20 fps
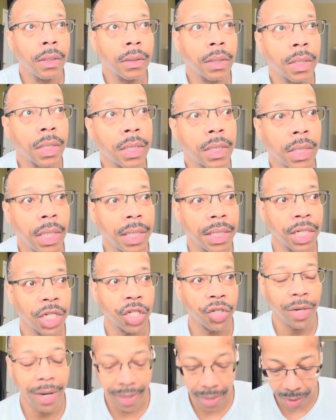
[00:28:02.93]
Sun is
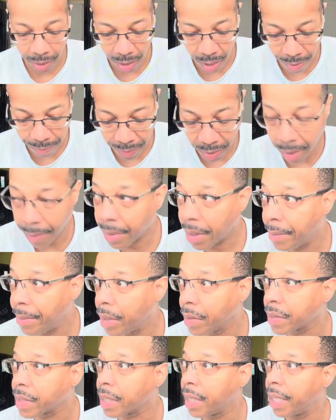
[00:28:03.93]
trying to come up. Come
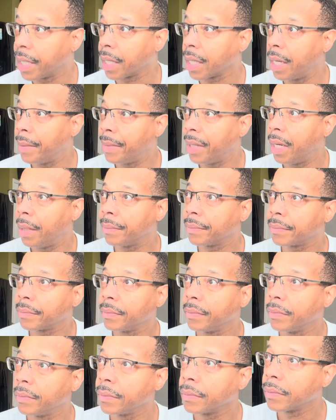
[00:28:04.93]
on, sun, come up.
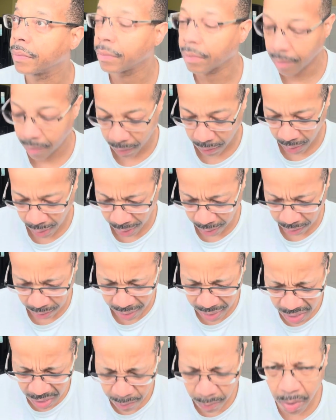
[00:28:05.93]
I
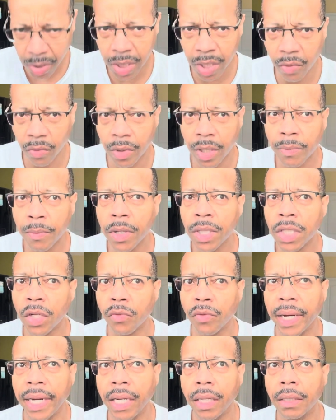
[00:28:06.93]
think it's supposed to
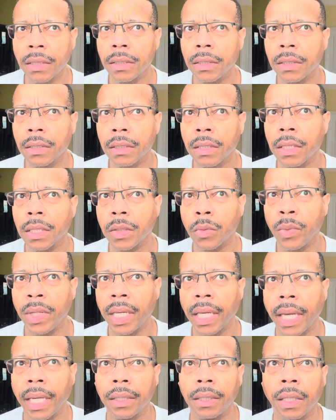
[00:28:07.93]
rain this
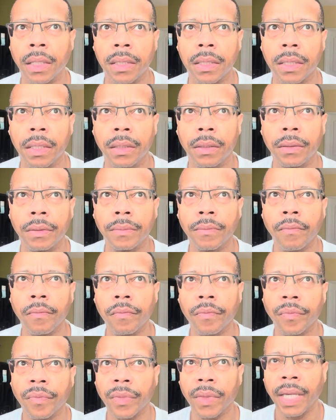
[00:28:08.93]
weekend also,
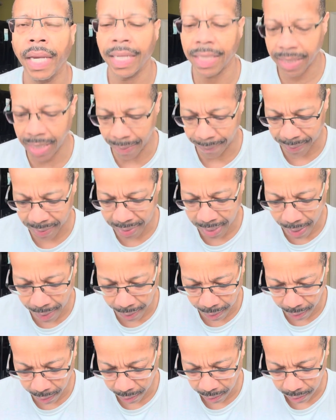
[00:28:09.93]
except
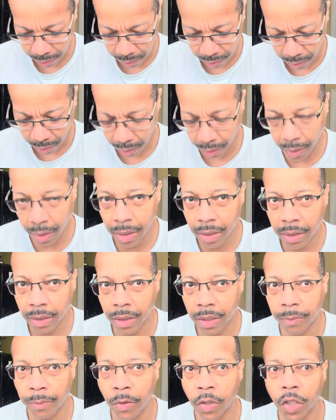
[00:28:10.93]
Sunday. Easter
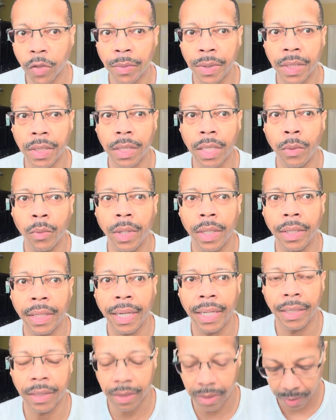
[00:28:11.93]
is supposed to be somewhat
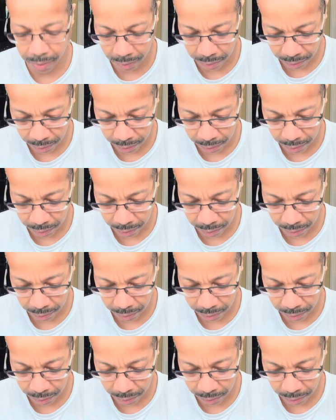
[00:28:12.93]
nice.